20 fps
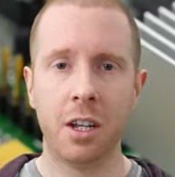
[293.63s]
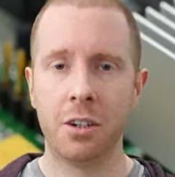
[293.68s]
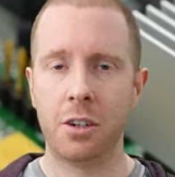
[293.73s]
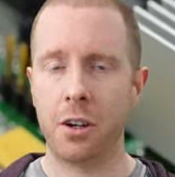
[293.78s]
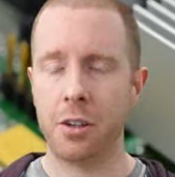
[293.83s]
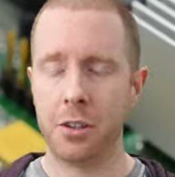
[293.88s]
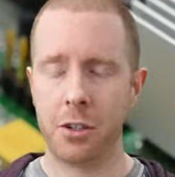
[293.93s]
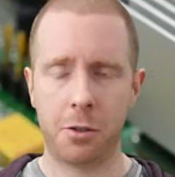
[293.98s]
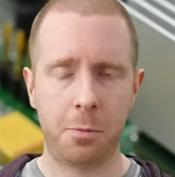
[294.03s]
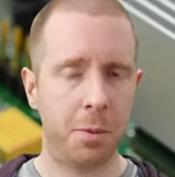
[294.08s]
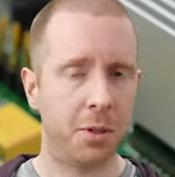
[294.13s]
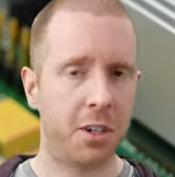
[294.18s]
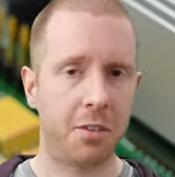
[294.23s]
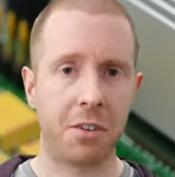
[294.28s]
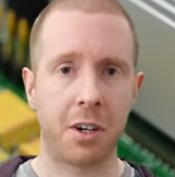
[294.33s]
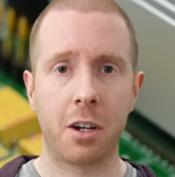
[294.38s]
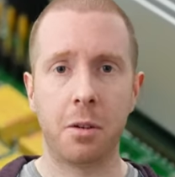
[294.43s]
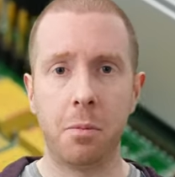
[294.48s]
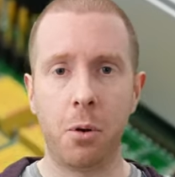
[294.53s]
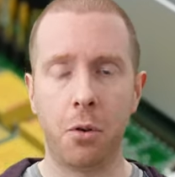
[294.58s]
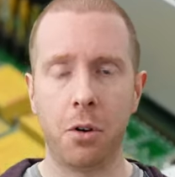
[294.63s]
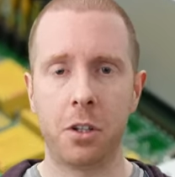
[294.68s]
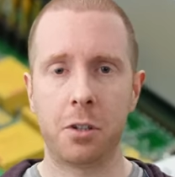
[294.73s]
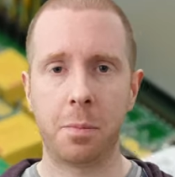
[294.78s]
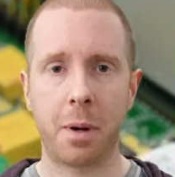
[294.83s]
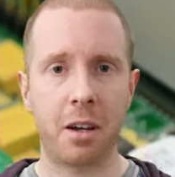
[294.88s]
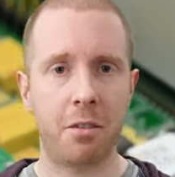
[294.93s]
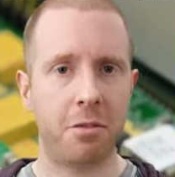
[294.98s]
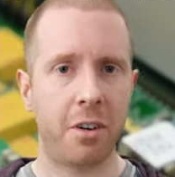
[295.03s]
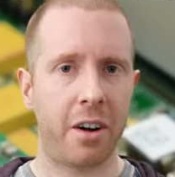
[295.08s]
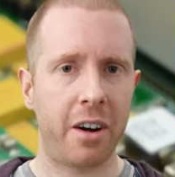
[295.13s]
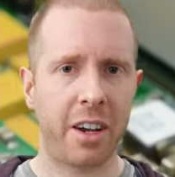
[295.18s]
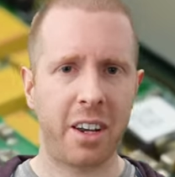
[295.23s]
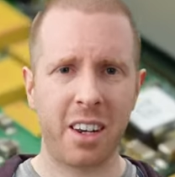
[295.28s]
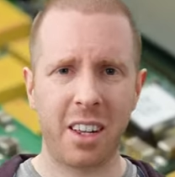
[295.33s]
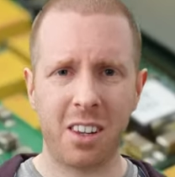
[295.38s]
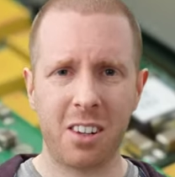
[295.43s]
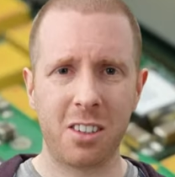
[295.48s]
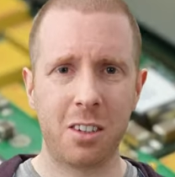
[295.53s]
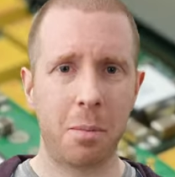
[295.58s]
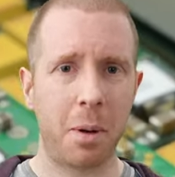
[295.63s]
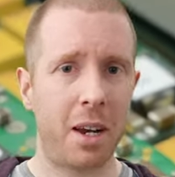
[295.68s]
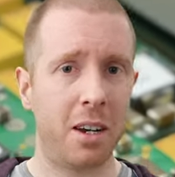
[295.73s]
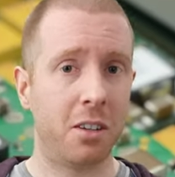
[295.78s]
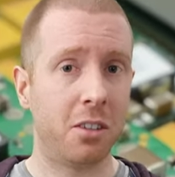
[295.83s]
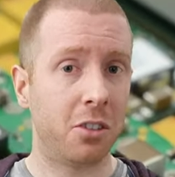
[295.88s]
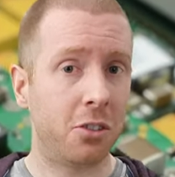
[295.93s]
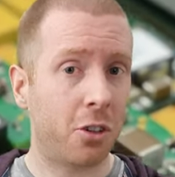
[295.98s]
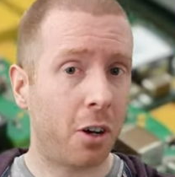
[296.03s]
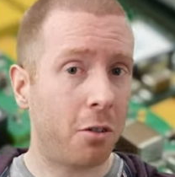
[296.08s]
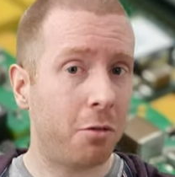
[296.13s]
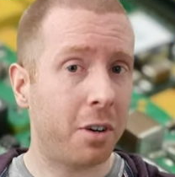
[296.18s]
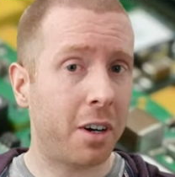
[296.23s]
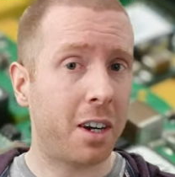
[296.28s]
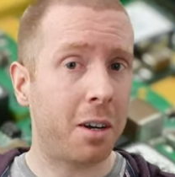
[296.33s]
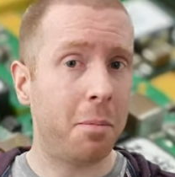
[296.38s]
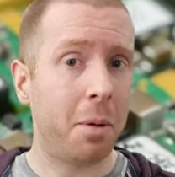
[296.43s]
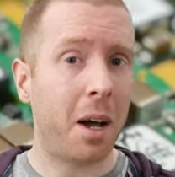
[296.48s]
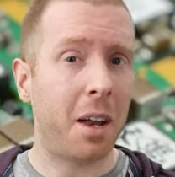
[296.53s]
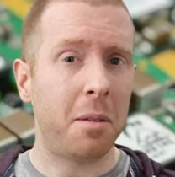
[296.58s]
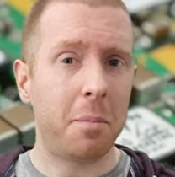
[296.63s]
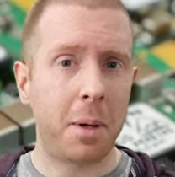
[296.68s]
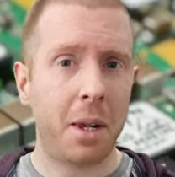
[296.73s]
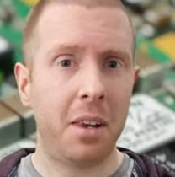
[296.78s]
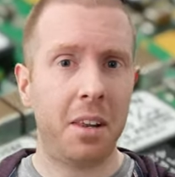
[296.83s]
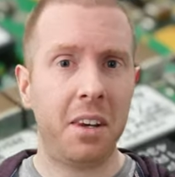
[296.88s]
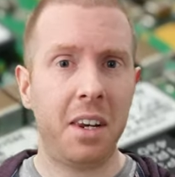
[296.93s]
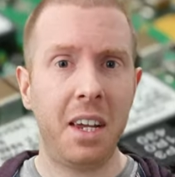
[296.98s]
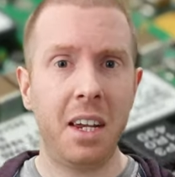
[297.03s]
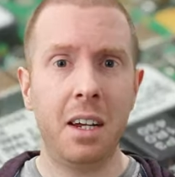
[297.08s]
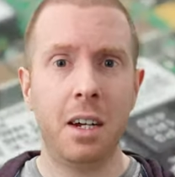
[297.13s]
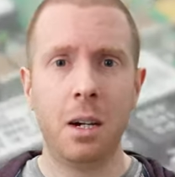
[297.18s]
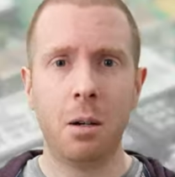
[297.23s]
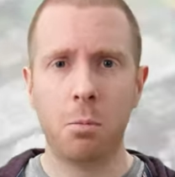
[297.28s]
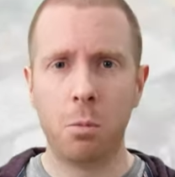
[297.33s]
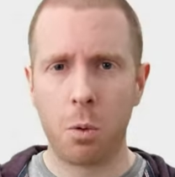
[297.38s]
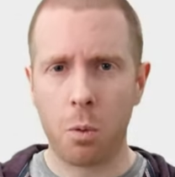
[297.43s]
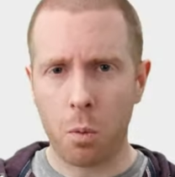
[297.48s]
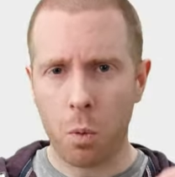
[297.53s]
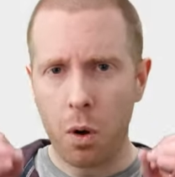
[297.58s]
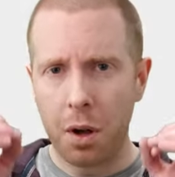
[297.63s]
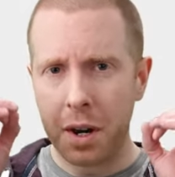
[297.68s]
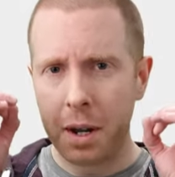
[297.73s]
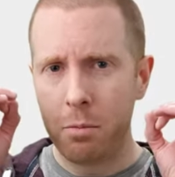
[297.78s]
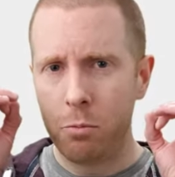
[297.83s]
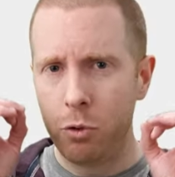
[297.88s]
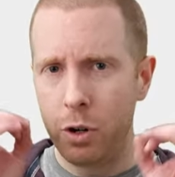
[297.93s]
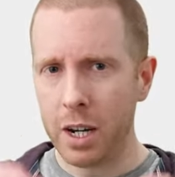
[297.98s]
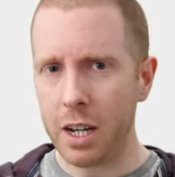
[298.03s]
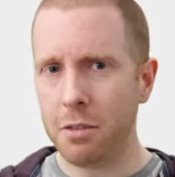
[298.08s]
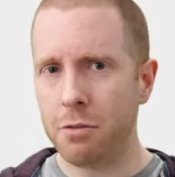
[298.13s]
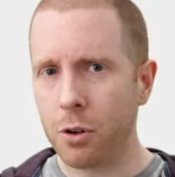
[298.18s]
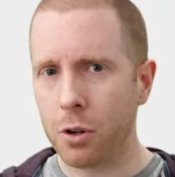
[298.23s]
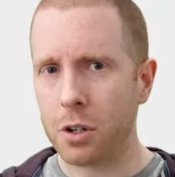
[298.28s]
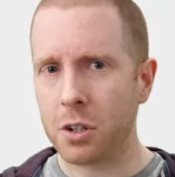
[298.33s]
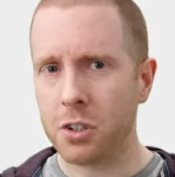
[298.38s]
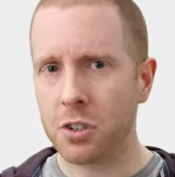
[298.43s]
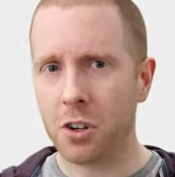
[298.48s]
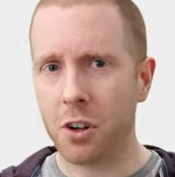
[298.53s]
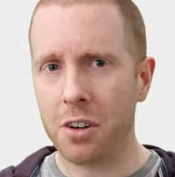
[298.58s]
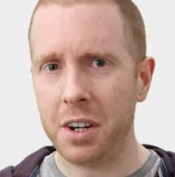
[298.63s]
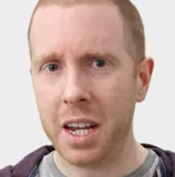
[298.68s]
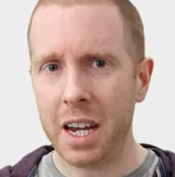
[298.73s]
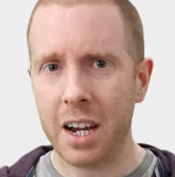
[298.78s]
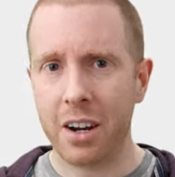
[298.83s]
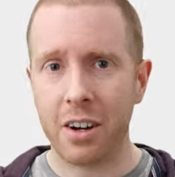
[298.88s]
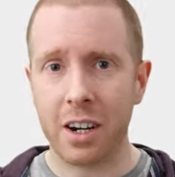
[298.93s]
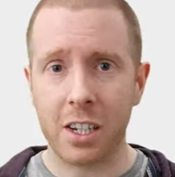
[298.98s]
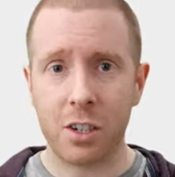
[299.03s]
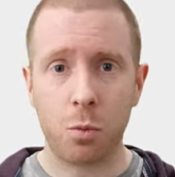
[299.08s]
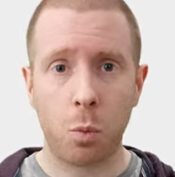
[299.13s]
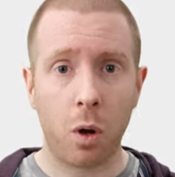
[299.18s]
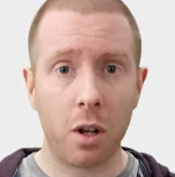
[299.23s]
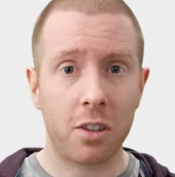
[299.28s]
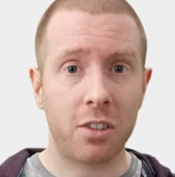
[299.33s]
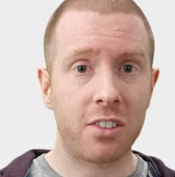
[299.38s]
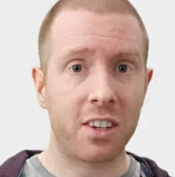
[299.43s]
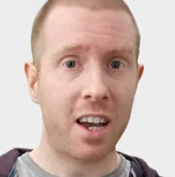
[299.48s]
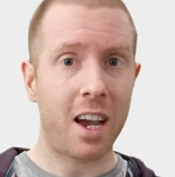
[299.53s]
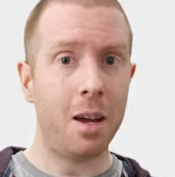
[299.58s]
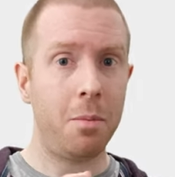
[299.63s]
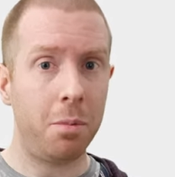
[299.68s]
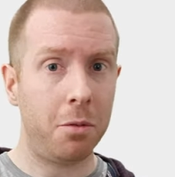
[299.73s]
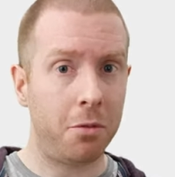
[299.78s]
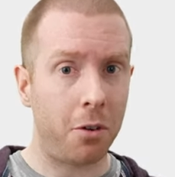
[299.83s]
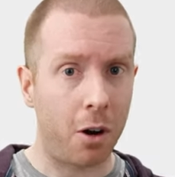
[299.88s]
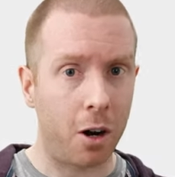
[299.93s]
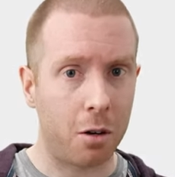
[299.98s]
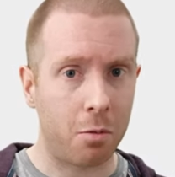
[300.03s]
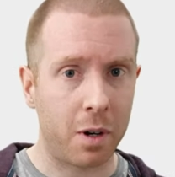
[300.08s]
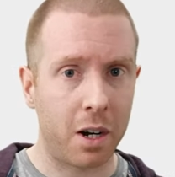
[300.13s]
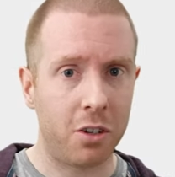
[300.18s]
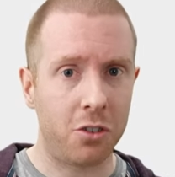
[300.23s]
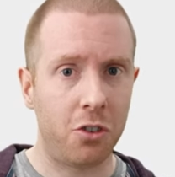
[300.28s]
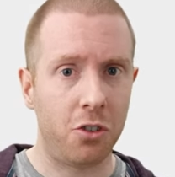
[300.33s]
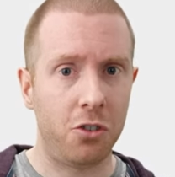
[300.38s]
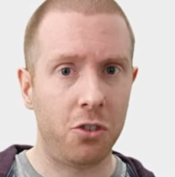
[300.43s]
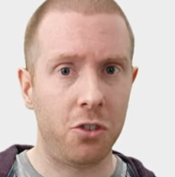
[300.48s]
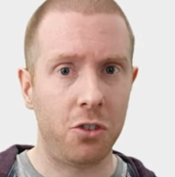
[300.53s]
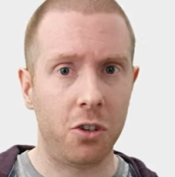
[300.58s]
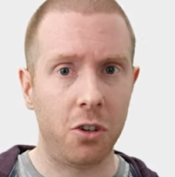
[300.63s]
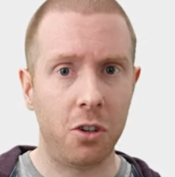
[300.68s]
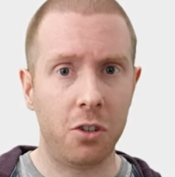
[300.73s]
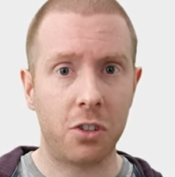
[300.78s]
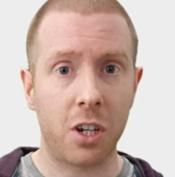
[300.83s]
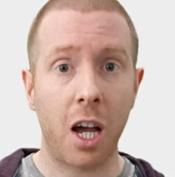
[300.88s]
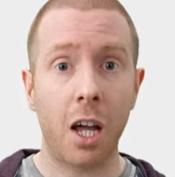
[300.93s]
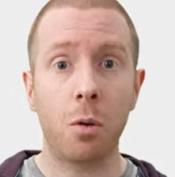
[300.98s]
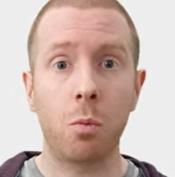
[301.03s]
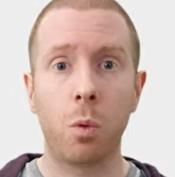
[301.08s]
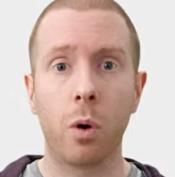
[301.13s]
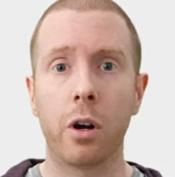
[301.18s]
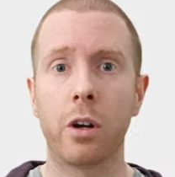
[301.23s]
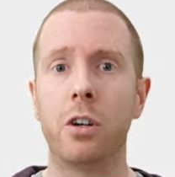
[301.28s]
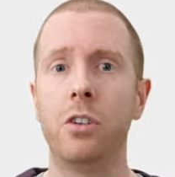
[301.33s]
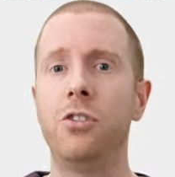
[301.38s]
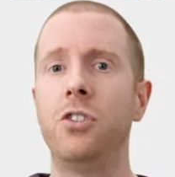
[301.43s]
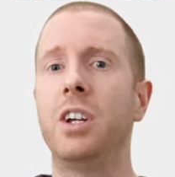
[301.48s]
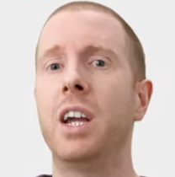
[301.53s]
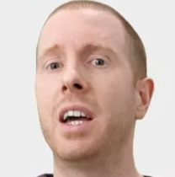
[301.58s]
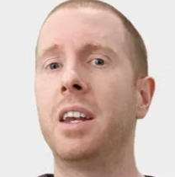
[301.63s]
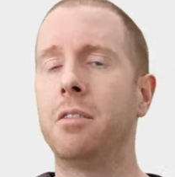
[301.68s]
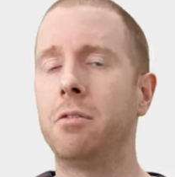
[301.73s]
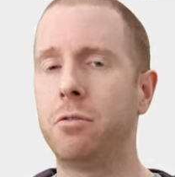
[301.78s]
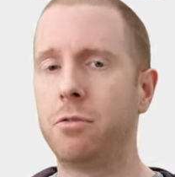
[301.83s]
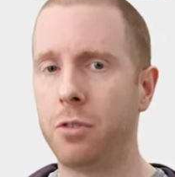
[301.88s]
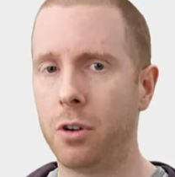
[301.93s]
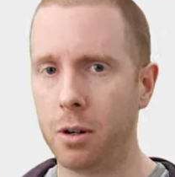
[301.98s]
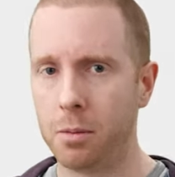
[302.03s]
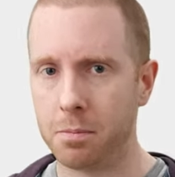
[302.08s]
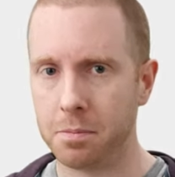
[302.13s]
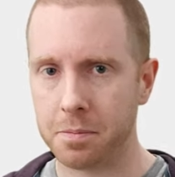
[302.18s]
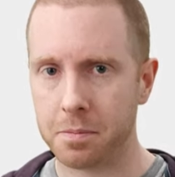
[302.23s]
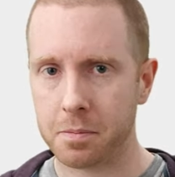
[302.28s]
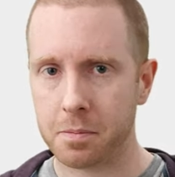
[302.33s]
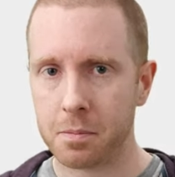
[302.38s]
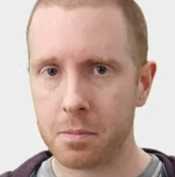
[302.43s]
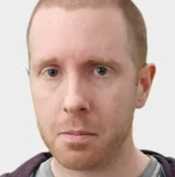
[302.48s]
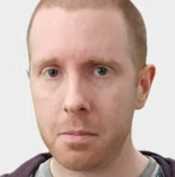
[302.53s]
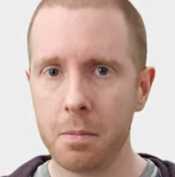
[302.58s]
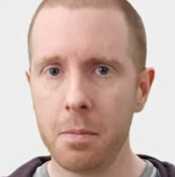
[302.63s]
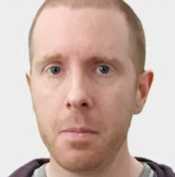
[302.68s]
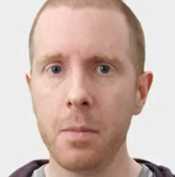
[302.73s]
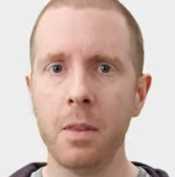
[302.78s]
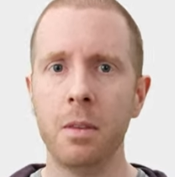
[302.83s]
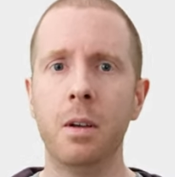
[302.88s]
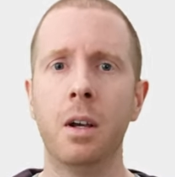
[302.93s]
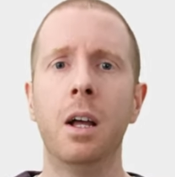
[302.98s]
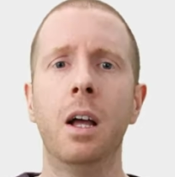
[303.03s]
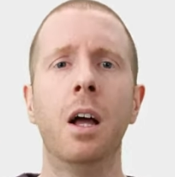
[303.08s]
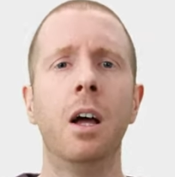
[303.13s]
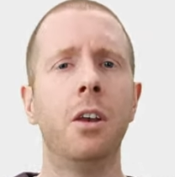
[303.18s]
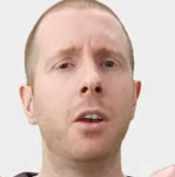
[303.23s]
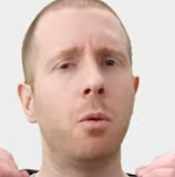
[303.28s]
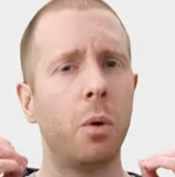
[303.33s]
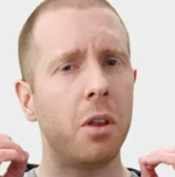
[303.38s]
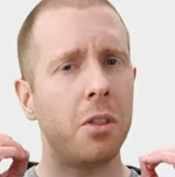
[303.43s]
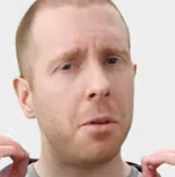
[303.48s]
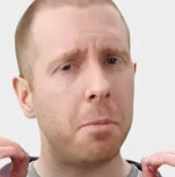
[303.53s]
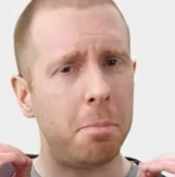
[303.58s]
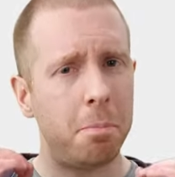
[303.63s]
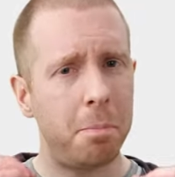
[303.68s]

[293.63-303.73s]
Now, the specific components might vary a little depending on software compatibility, but what I'm really focused on here is what type of hardware should you use and where could you get it from. Now, one of the